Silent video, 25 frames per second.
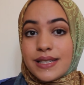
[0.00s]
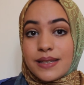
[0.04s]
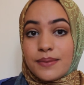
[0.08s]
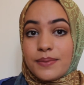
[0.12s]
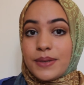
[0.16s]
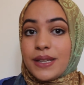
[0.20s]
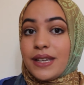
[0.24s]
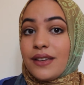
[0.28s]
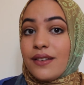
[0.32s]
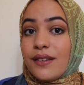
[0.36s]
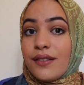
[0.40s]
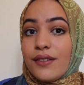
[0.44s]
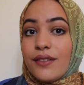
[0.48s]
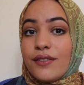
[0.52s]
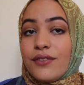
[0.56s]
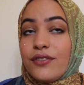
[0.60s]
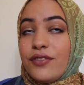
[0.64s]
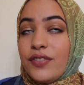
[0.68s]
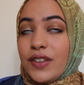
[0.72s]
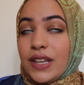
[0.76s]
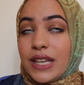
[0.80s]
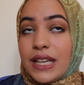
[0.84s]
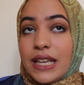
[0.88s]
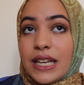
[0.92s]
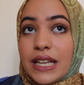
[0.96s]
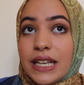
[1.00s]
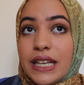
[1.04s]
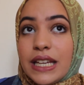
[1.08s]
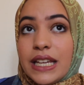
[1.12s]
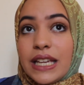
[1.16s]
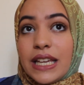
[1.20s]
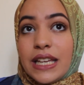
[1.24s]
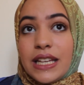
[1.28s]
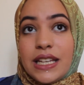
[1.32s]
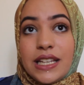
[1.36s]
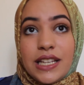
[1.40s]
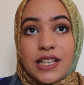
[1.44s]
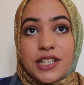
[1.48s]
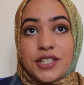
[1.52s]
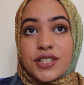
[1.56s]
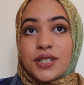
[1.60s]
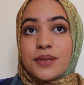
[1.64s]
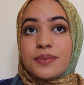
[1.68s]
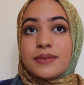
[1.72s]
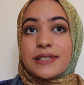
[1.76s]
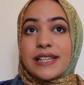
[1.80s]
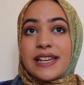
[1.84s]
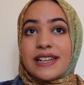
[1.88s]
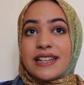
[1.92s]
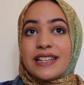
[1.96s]
to be vegan in
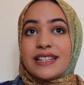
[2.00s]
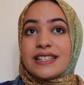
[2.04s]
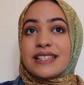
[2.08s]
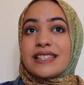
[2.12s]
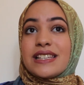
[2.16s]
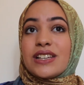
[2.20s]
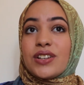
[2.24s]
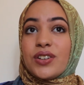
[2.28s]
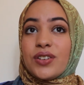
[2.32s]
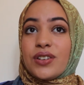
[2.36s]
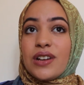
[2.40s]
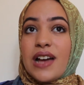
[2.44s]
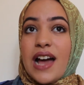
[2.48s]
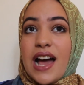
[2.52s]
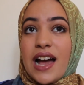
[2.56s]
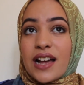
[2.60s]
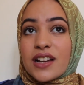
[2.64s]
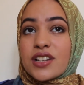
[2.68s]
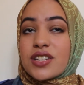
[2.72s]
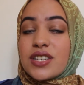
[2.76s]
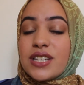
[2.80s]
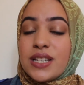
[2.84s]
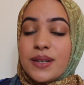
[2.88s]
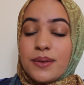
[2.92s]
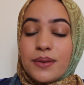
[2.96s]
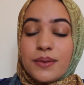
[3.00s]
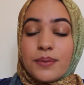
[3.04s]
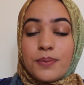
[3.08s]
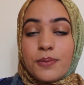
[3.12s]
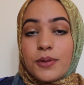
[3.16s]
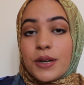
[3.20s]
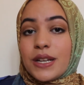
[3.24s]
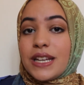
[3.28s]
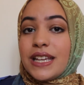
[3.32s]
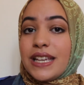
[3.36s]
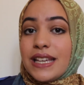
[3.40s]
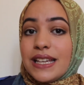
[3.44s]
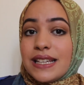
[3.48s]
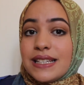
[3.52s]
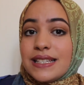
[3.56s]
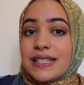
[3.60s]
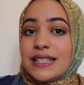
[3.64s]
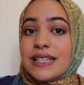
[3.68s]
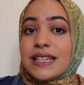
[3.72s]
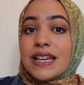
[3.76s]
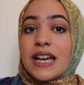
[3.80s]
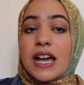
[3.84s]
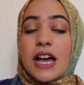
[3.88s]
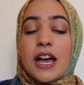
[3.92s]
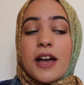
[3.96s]
Egypt, and it's actually pretty
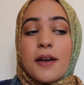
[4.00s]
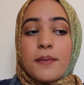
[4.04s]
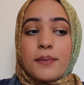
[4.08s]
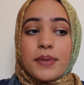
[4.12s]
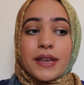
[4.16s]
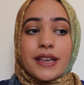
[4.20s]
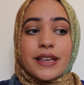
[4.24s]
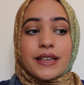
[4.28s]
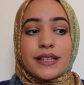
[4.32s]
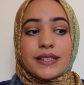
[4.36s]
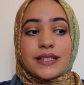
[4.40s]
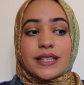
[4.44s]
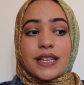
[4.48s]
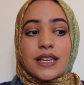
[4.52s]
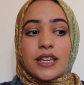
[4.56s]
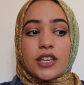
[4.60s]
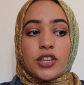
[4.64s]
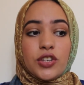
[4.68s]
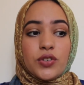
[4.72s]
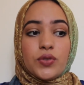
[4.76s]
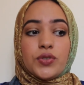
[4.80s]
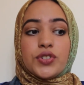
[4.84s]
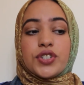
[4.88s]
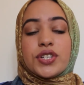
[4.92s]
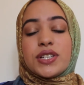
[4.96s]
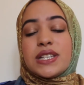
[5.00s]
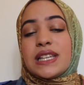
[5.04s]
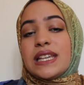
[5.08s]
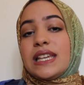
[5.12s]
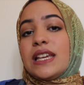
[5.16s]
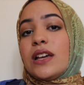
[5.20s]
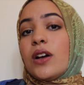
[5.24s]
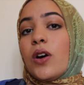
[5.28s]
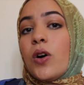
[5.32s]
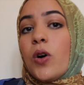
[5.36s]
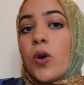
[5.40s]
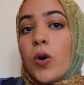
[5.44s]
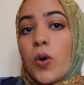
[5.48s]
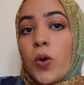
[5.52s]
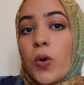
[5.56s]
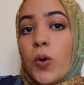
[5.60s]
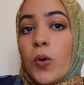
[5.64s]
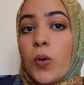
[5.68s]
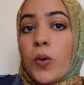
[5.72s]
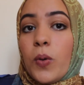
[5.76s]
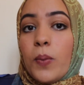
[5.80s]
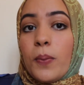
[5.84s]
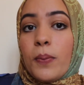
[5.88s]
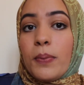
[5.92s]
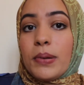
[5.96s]
easy because you just eat
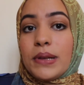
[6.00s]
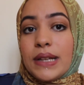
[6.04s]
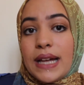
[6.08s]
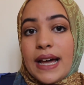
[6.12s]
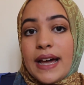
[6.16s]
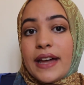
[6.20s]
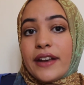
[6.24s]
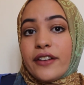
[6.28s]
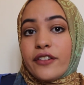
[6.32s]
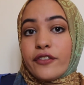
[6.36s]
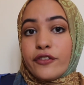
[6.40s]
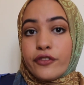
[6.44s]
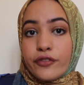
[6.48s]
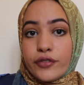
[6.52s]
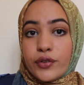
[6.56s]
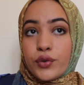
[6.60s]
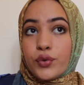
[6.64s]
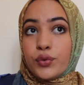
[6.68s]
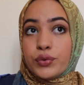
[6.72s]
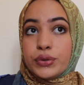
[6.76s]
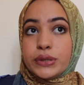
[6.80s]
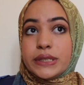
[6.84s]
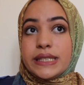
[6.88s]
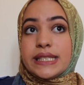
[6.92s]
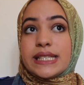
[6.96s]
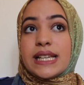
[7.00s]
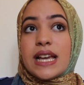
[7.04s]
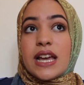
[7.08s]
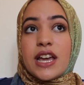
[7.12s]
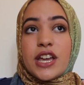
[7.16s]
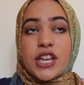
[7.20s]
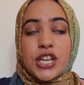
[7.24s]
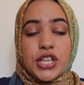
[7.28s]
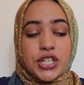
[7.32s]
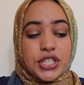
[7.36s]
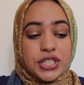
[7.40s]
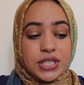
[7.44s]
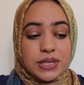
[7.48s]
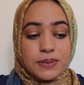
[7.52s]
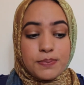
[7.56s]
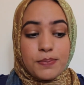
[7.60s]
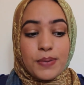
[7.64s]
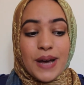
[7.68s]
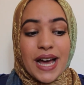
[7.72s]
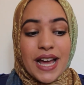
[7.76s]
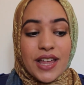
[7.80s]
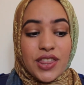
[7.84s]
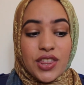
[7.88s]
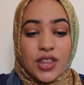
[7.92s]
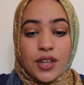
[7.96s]
whole plant foods. You just
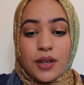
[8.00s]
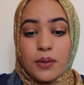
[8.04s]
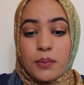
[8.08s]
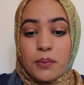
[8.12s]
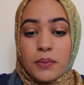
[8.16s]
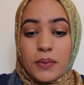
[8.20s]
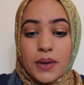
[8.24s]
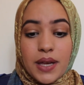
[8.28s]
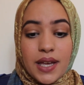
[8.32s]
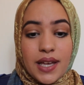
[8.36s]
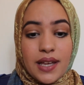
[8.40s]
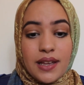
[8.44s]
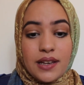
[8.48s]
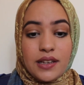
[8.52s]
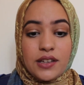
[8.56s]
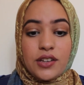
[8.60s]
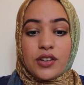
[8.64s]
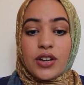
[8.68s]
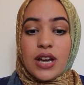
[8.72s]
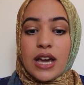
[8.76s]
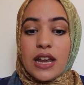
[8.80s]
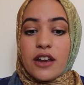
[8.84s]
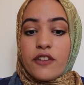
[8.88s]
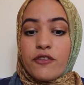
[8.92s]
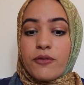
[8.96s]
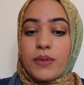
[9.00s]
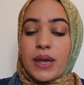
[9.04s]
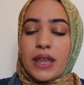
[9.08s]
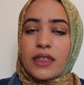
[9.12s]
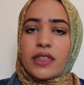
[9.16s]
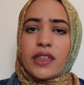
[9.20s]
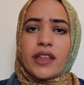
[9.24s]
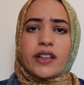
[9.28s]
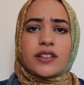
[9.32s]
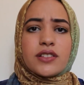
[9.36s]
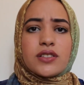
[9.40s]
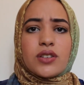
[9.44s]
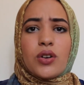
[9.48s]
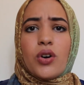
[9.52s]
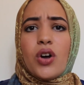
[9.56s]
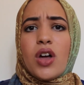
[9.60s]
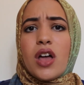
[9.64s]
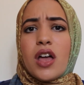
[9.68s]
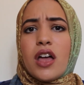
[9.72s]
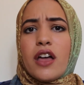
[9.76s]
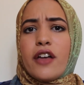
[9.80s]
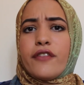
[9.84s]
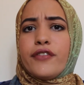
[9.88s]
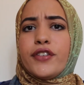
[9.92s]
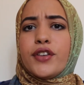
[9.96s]
buy them and you kind of make things. So
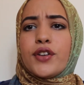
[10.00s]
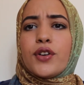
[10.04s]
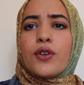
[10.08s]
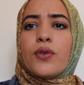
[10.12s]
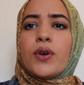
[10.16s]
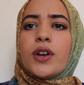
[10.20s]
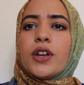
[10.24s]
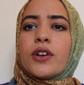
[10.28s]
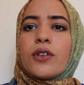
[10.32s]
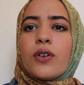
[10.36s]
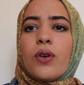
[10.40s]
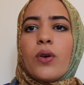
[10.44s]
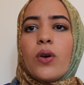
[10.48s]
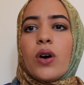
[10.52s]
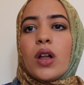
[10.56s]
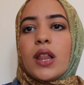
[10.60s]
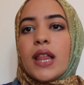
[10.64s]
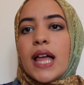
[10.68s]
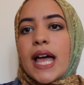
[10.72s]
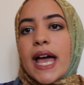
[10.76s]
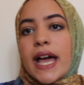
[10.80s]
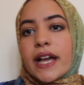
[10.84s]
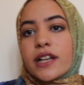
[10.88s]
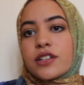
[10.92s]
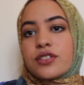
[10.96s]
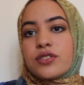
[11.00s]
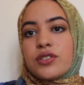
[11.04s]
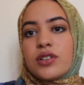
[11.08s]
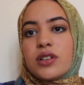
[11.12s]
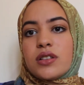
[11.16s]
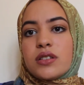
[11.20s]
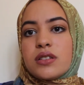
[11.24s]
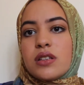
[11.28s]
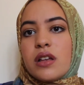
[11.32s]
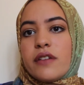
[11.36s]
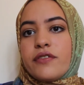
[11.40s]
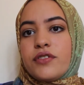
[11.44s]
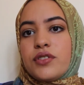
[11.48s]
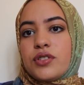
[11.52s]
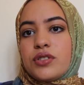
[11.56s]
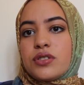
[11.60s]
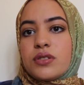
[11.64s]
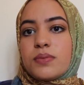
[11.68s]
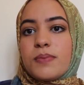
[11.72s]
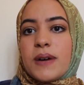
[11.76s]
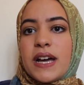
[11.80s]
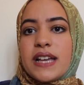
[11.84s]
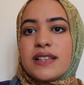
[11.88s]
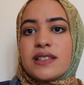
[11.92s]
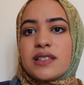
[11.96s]
if you don't want to go all extra and stuff, you
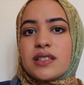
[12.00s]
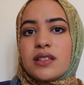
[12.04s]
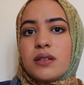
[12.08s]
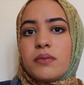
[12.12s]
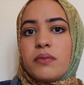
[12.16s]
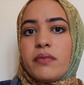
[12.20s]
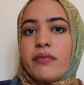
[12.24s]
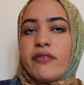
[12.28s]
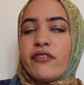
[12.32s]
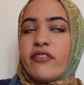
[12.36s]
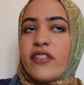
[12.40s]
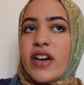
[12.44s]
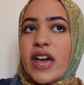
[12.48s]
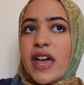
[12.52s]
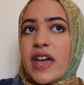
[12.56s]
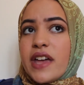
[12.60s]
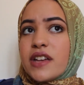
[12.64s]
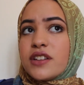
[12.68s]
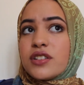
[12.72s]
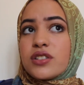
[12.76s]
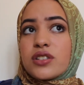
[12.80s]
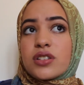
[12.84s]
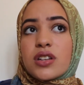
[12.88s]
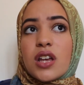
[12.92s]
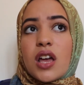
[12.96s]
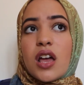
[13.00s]
just buy some veg,